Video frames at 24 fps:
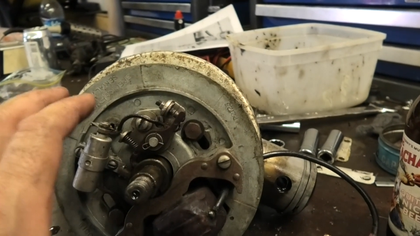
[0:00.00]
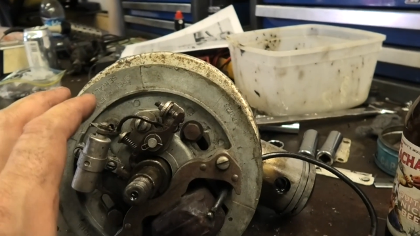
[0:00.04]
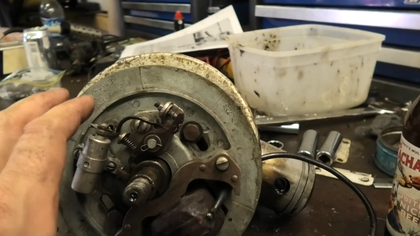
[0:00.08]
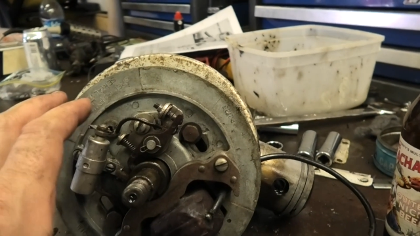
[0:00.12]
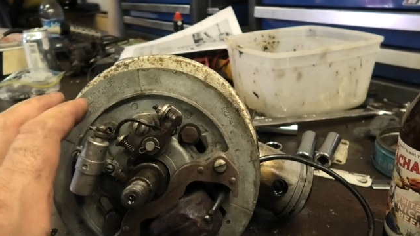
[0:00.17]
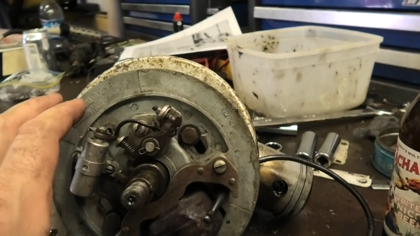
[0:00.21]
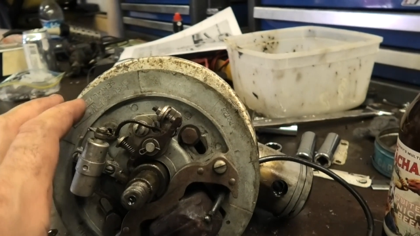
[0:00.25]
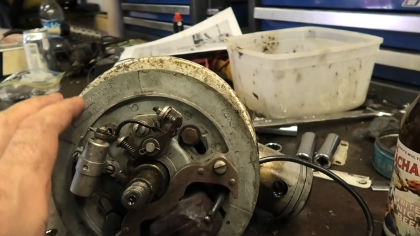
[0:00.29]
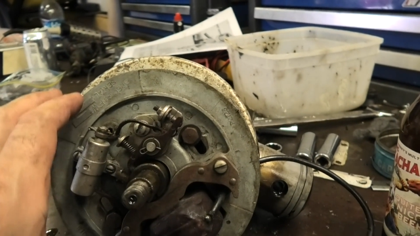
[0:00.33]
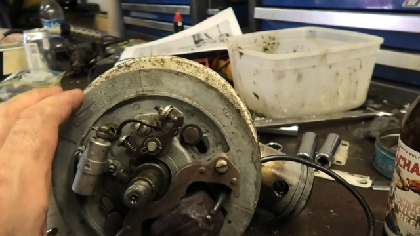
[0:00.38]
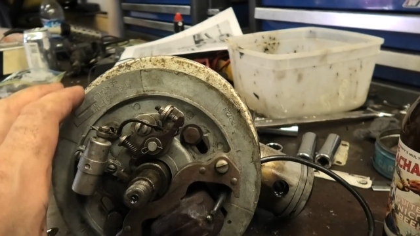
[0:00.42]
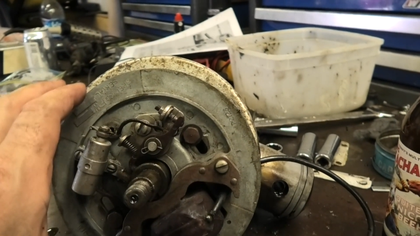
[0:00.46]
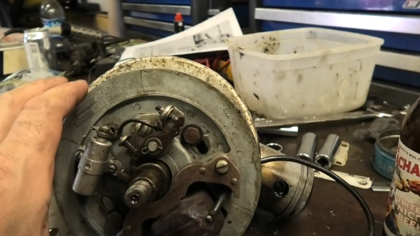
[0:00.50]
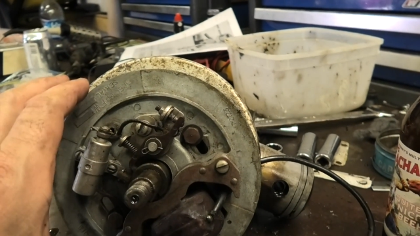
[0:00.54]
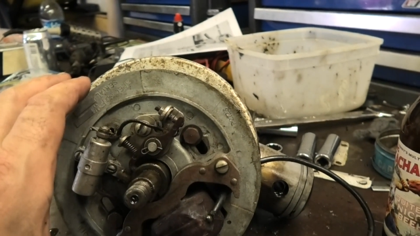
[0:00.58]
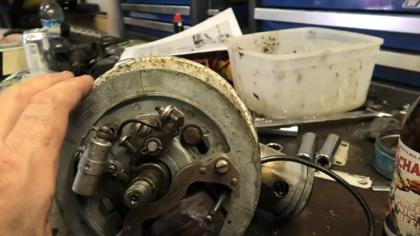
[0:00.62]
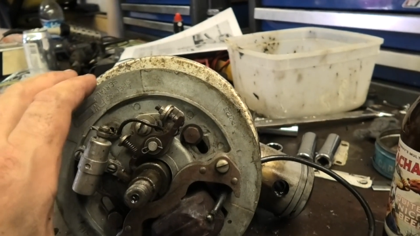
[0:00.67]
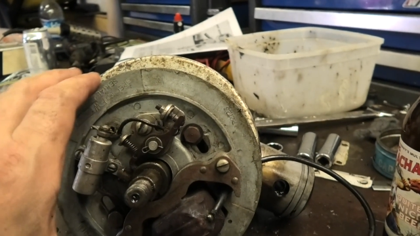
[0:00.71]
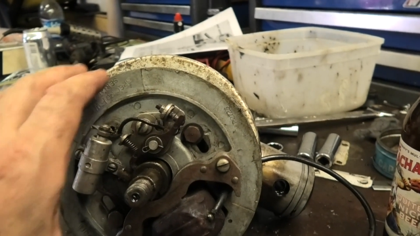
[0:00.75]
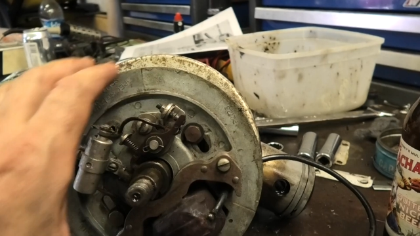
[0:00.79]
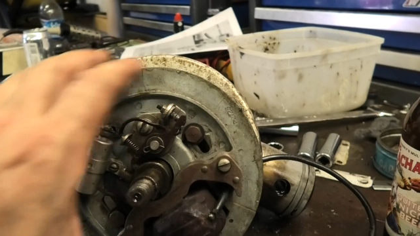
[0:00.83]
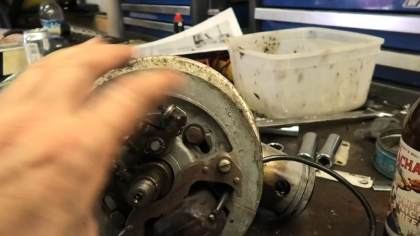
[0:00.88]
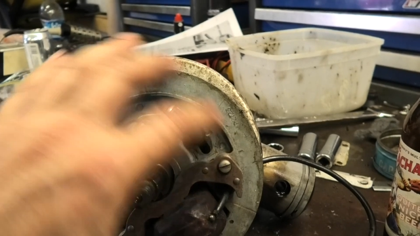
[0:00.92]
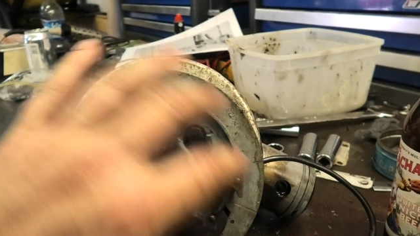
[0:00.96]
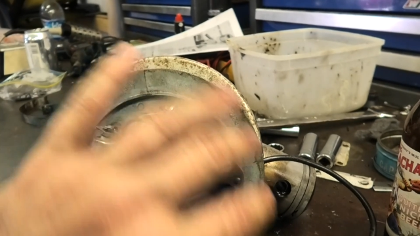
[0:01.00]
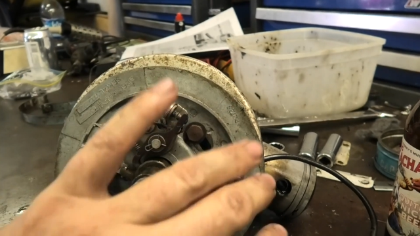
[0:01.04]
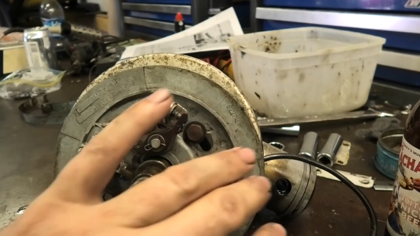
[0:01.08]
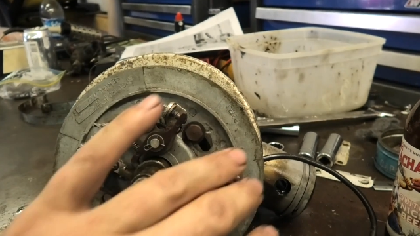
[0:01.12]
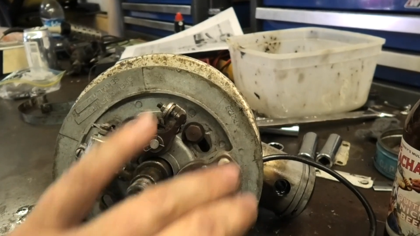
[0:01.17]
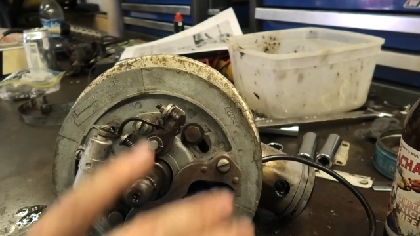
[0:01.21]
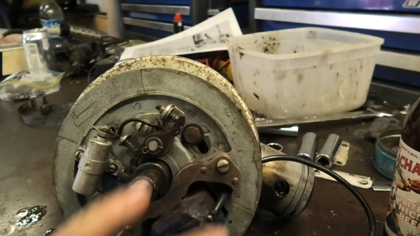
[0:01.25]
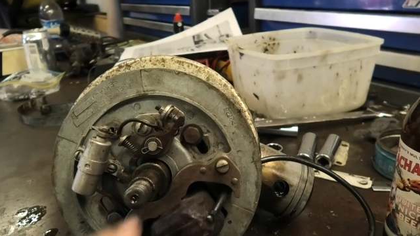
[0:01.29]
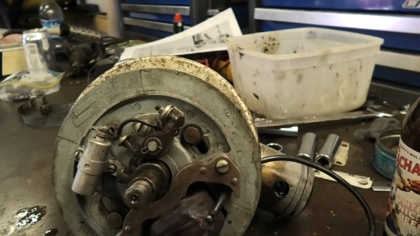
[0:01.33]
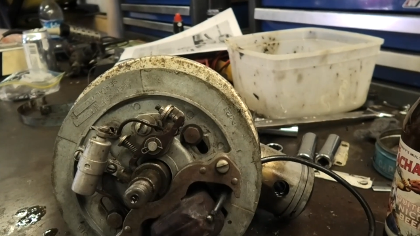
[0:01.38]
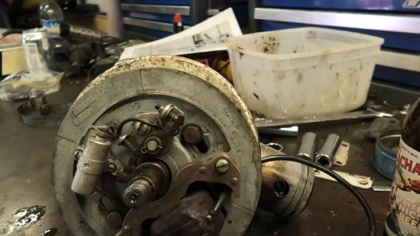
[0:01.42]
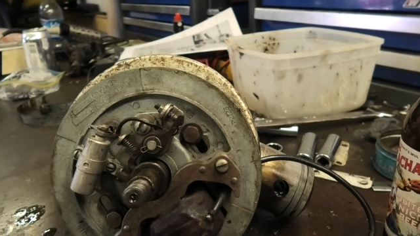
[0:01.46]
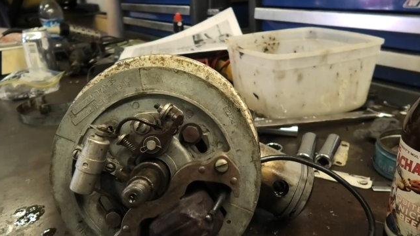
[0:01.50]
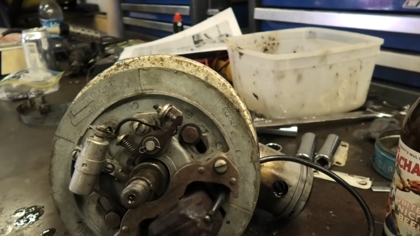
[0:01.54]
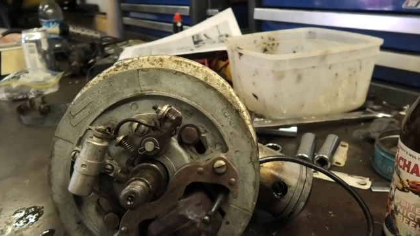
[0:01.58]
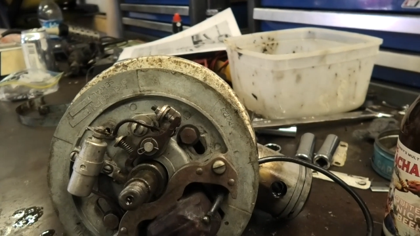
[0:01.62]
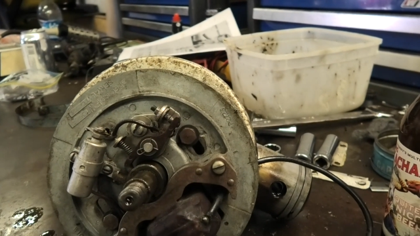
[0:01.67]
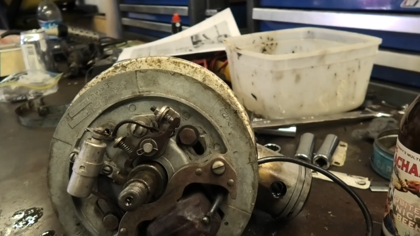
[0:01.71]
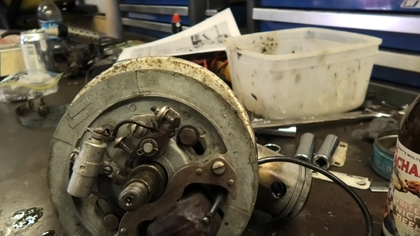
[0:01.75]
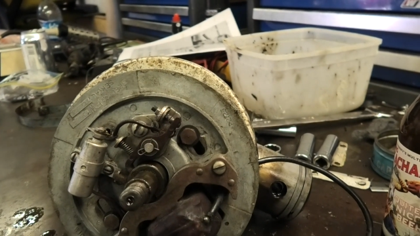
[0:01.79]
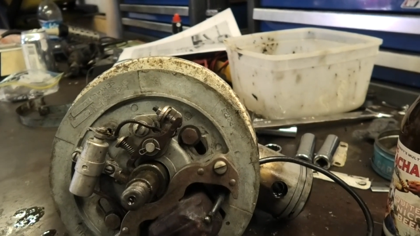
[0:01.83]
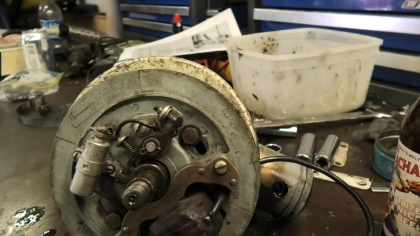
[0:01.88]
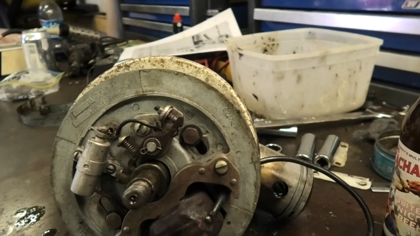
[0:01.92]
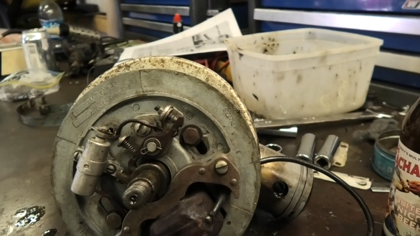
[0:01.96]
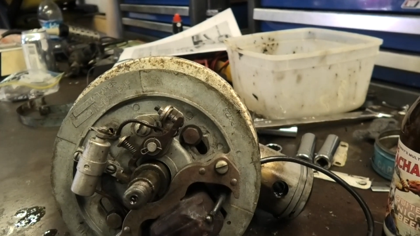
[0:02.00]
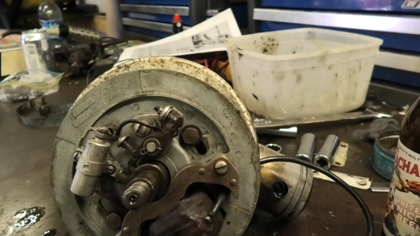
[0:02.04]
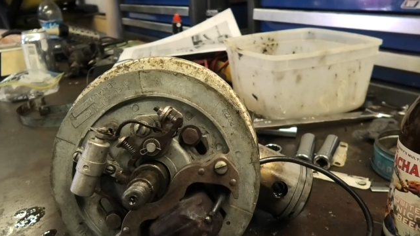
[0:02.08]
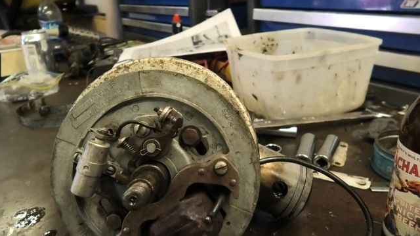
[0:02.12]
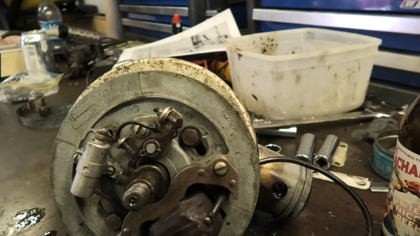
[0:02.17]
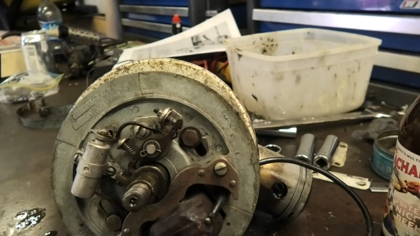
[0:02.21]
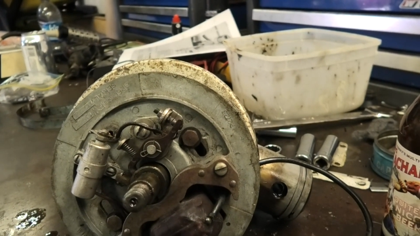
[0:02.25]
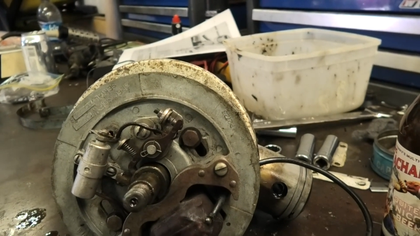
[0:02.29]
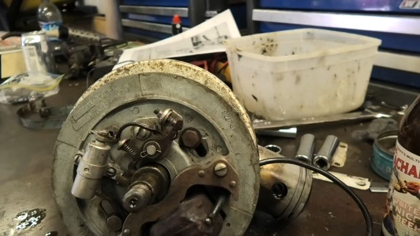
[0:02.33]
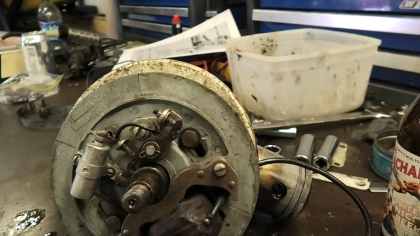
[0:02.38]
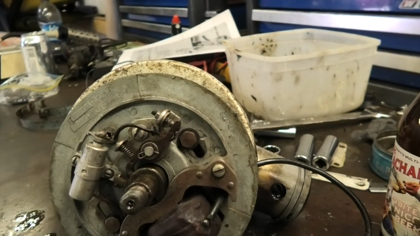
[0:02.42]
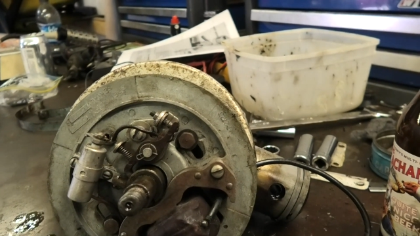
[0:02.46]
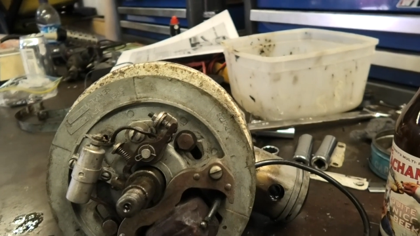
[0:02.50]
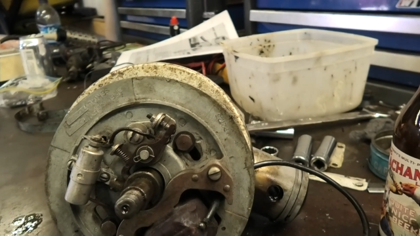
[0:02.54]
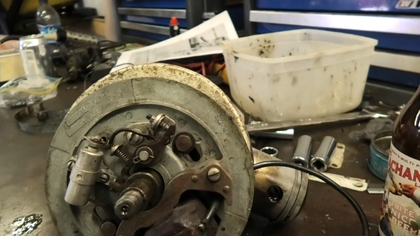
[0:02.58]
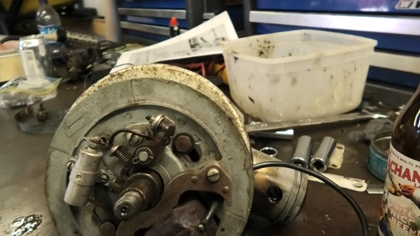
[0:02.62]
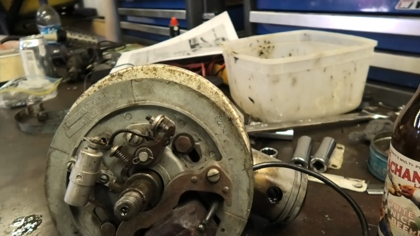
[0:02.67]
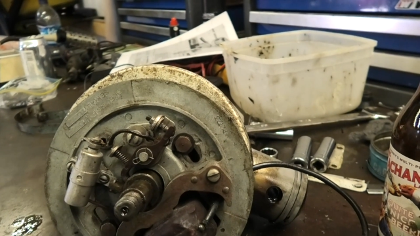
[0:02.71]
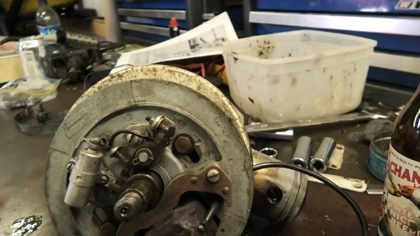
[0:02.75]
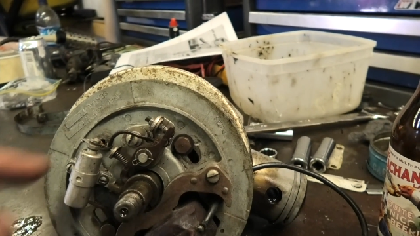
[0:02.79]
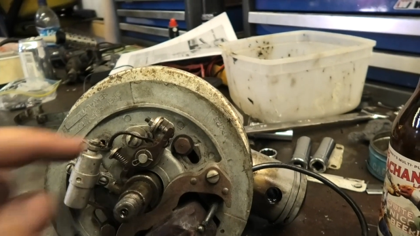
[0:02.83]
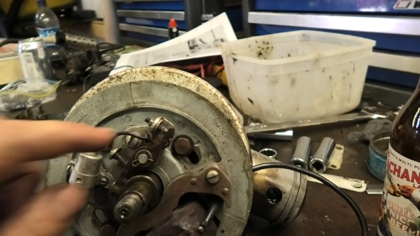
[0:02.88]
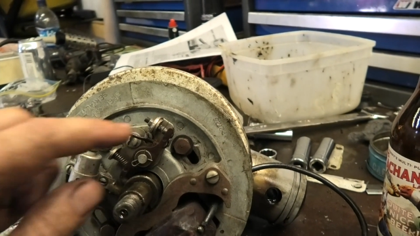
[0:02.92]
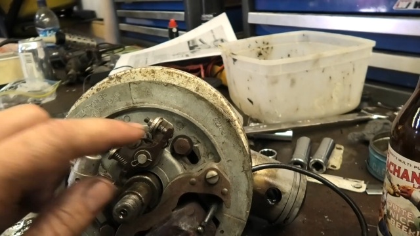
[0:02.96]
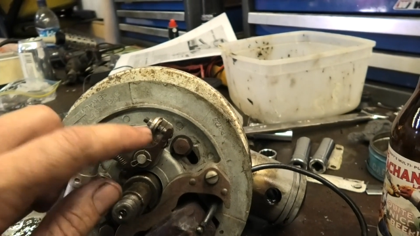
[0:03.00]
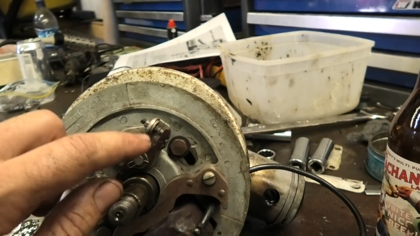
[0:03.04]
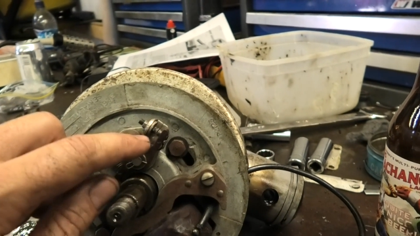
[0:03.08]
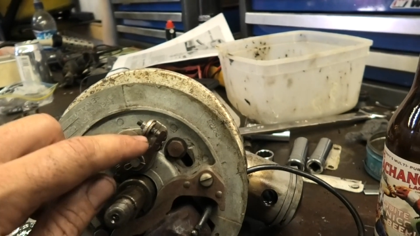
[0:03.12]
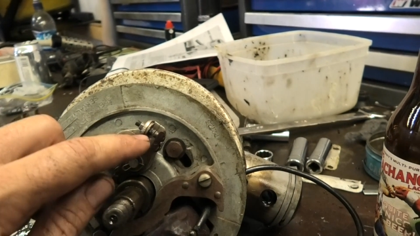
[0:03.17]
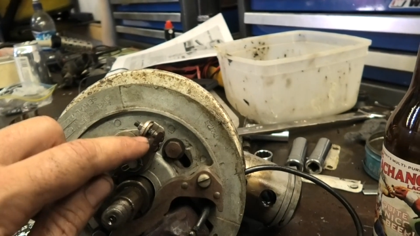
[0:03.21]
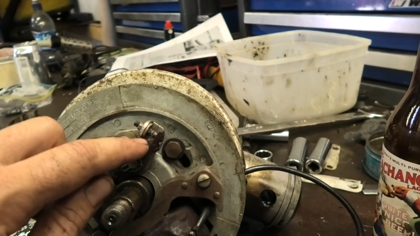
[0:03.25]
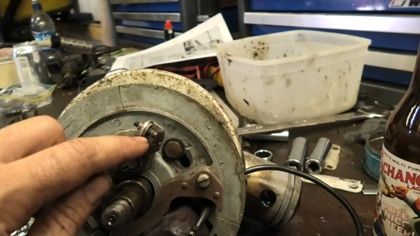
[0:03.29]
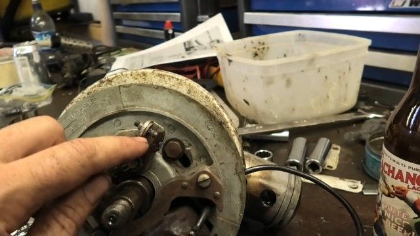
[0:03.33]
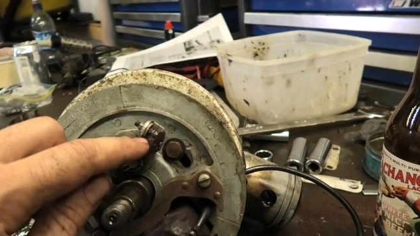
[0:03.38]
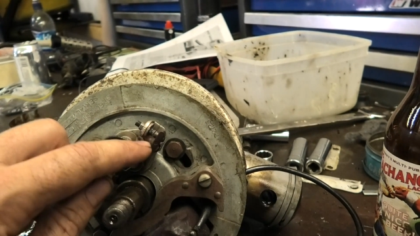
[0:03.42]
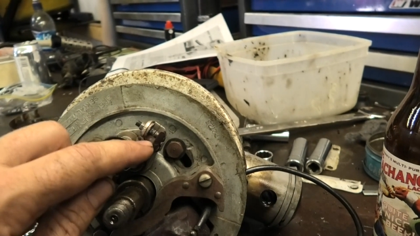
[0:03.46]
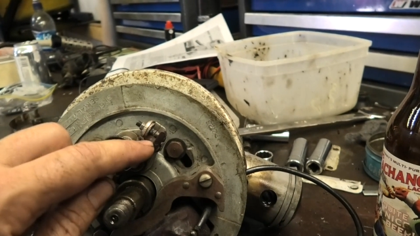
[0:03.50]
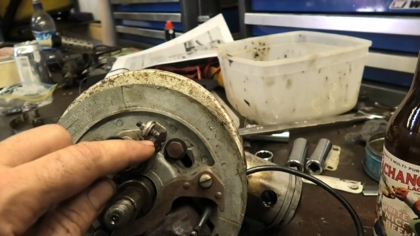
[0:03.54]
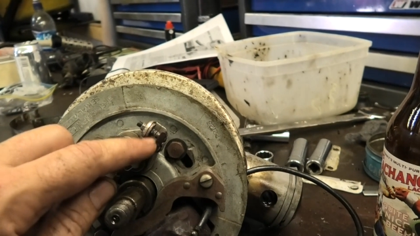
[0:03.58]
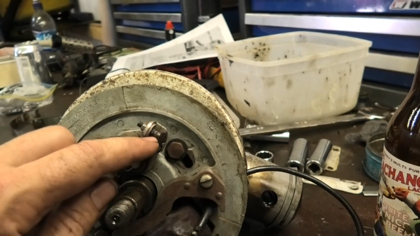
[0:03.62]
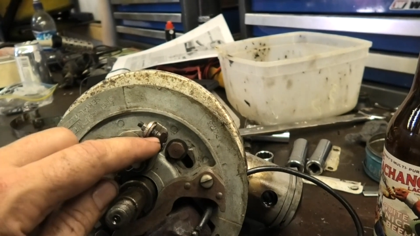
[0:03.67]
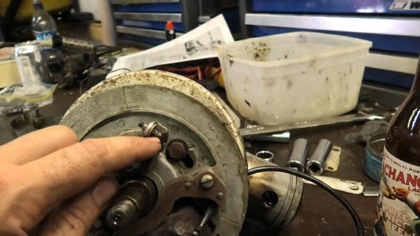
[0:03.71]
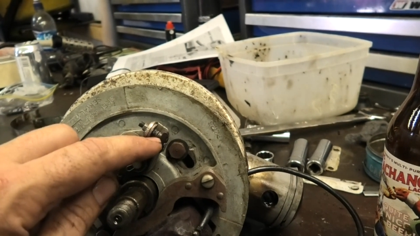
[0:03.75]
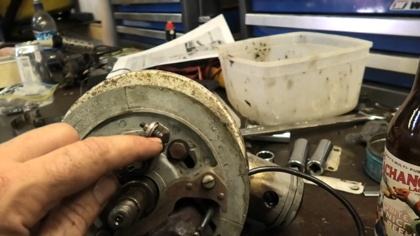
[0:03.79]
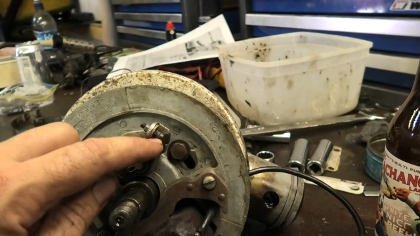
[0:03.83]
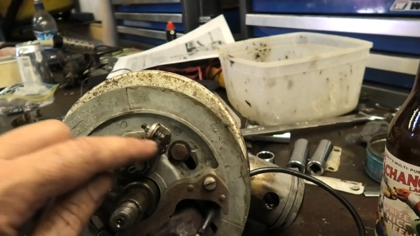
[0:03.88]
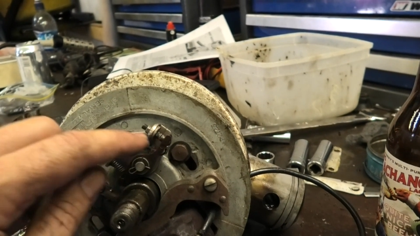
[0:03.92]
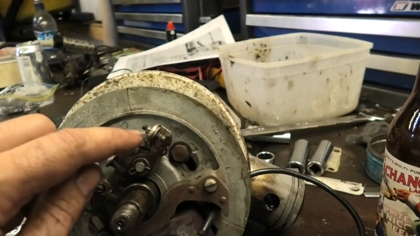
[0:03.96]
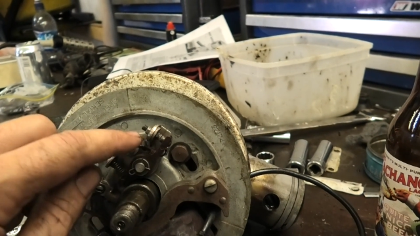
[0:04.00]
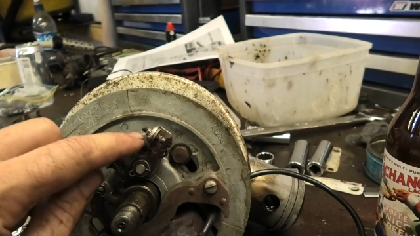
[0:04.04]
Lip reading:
No face is visible, so there are no lips to read.